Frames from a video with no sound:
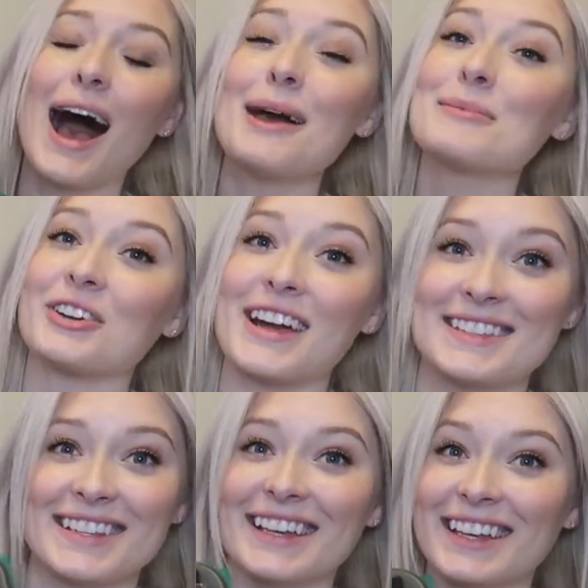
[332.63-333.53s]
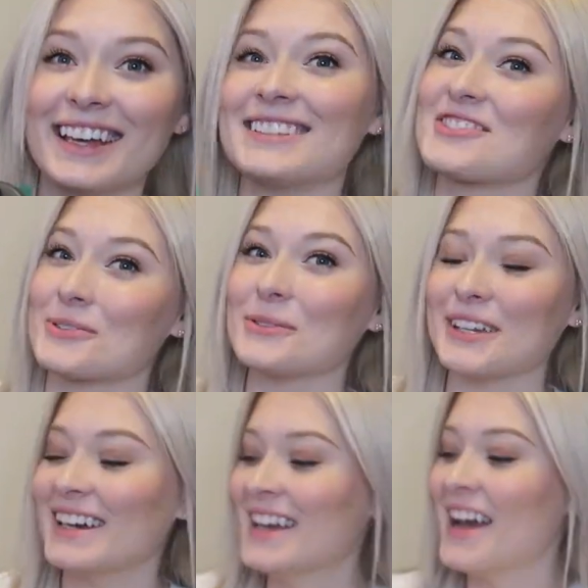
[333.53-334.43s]
I'm crazy,
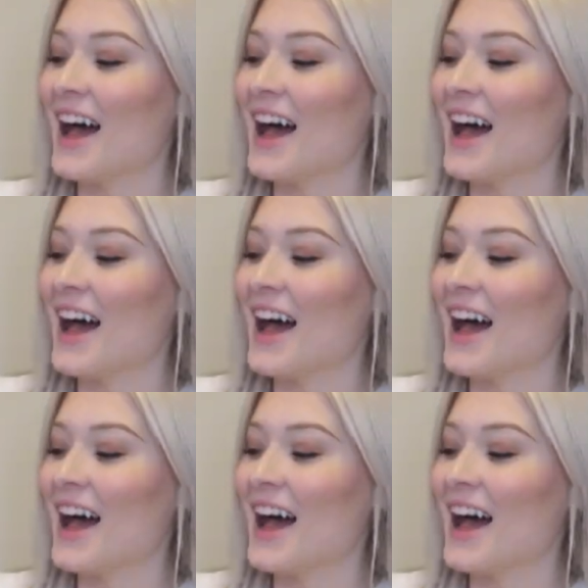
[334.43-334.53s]
truly.